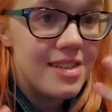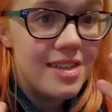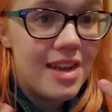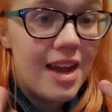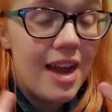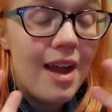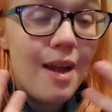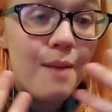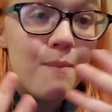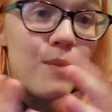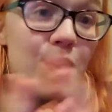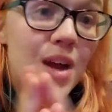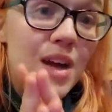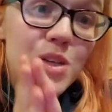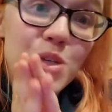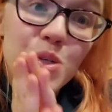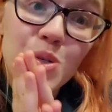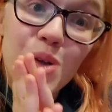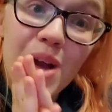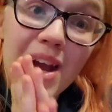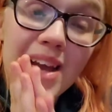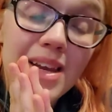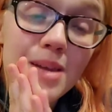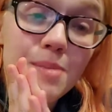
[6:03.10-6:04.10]
I'm not
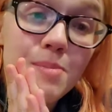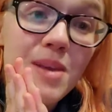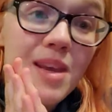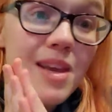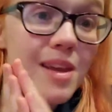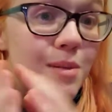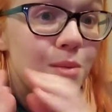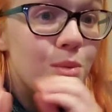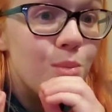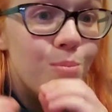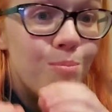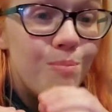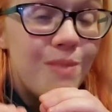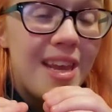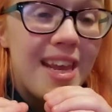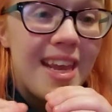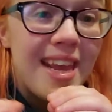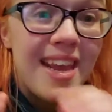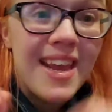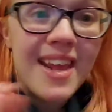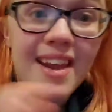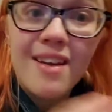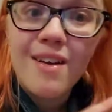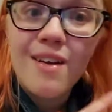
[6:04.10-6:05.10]
trying to be
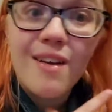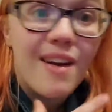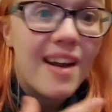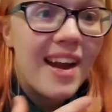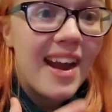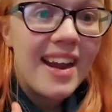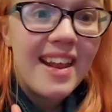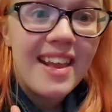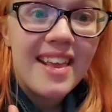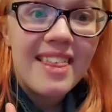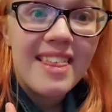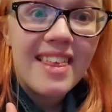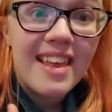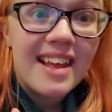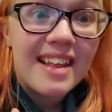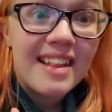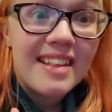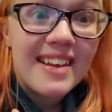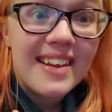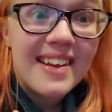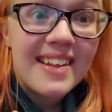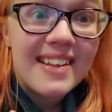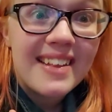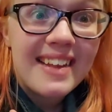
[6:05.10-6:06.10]
mean or anything
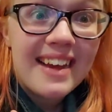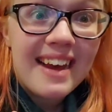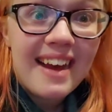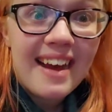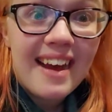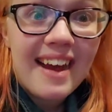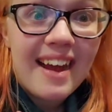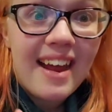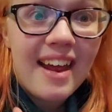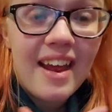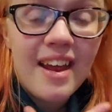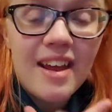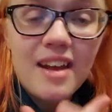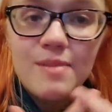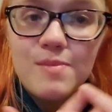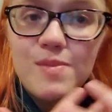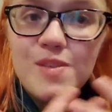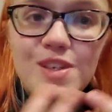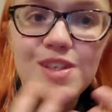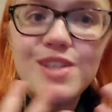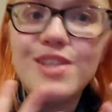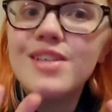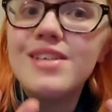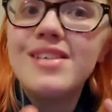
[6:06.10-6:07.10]
like that.
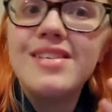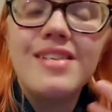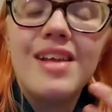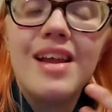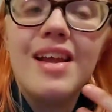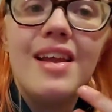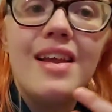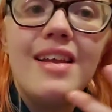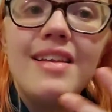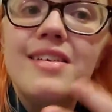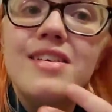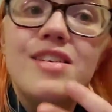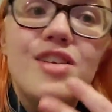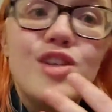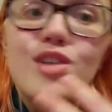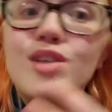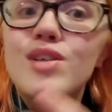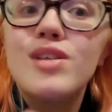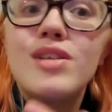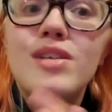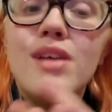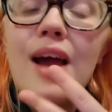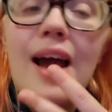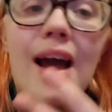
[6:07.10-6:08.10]
It's
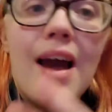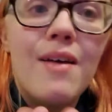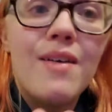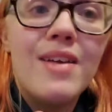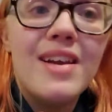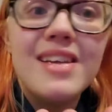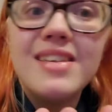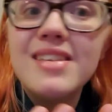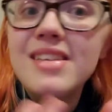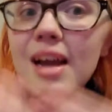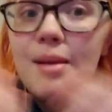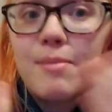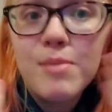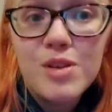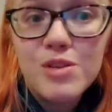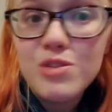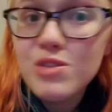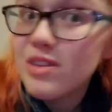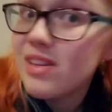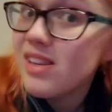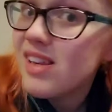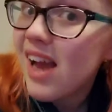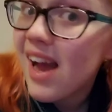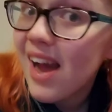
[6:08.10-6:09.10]
just how it is. I'm
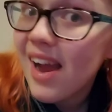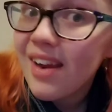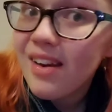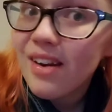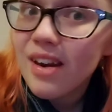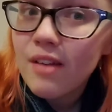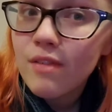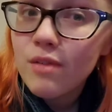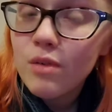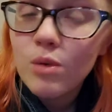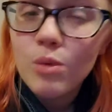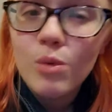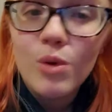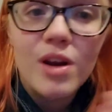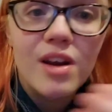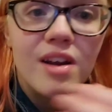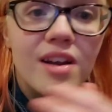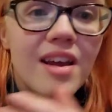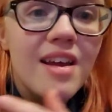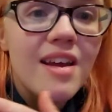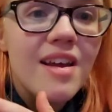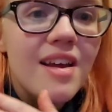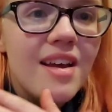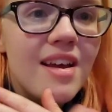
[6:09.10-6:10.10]
usually tired after work.
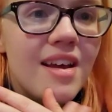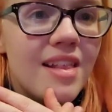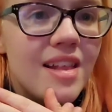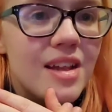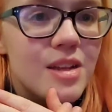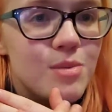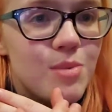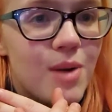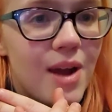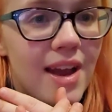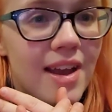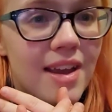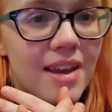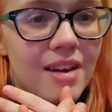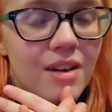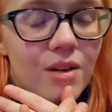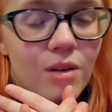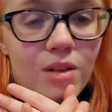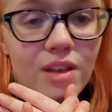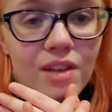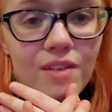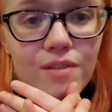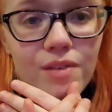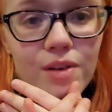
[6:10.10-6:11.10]
That's why I can
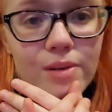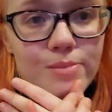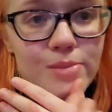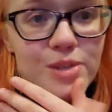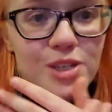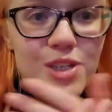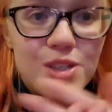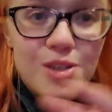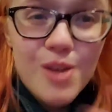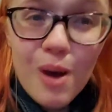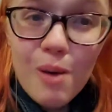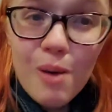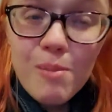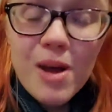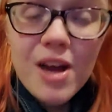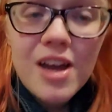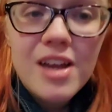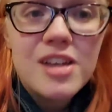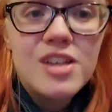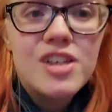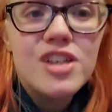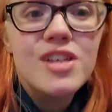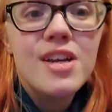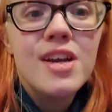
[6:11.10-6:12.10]
only film so
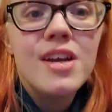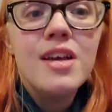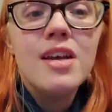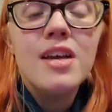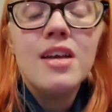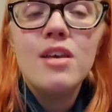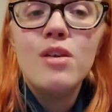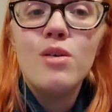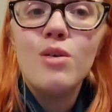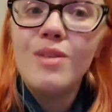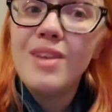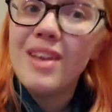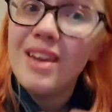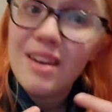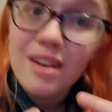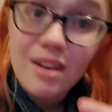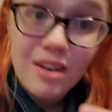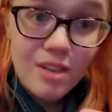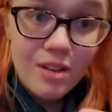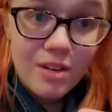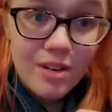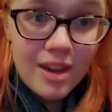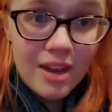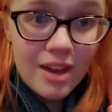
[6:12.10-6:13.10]
much. You'll get
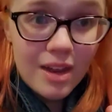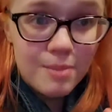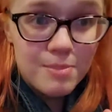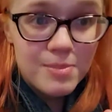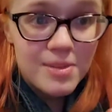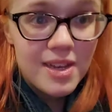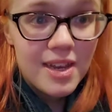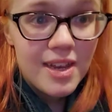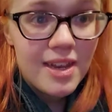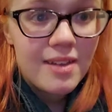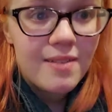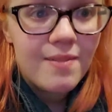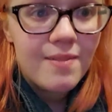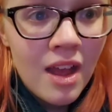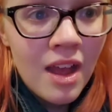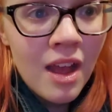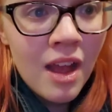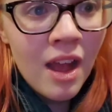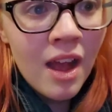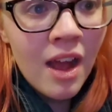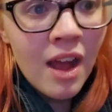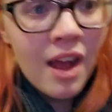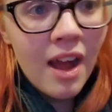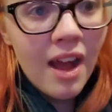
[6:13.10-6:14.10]
another update.
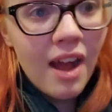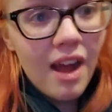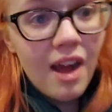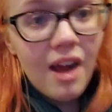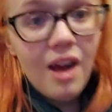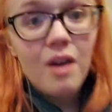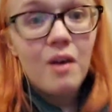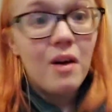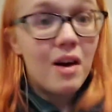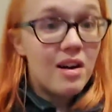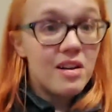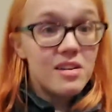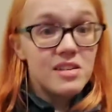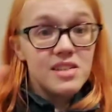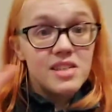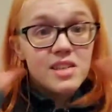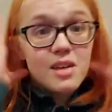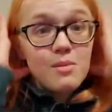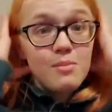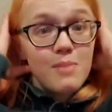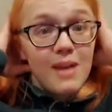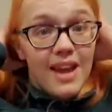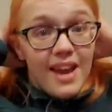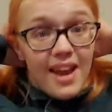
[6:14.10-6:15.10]
Oh,
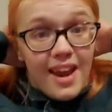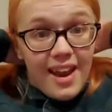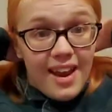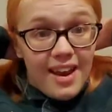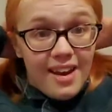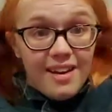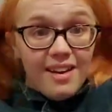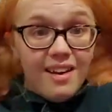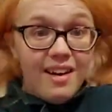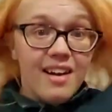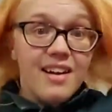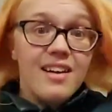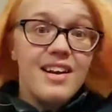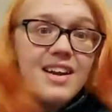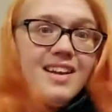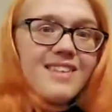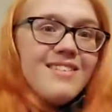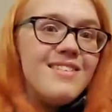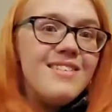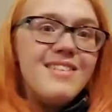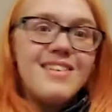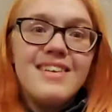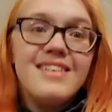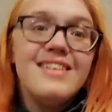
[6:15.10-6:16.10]
also my hair
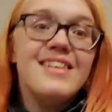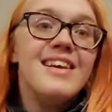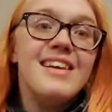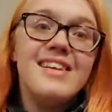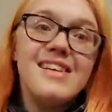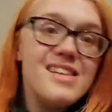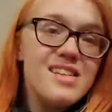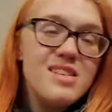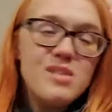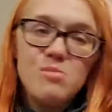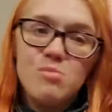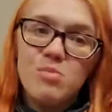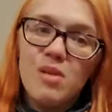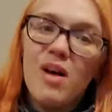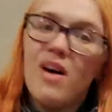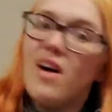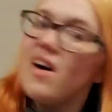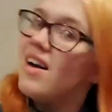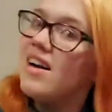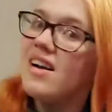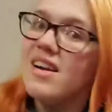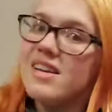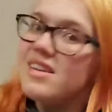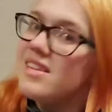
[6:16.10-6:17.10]
is
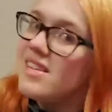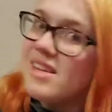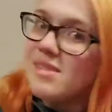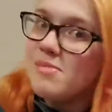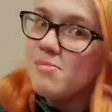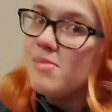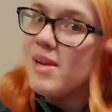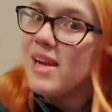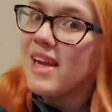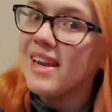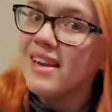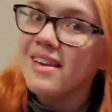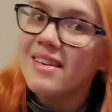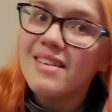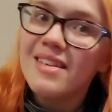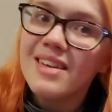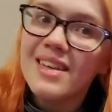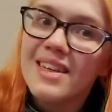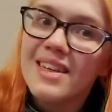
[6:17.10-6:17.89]
blonde and pink.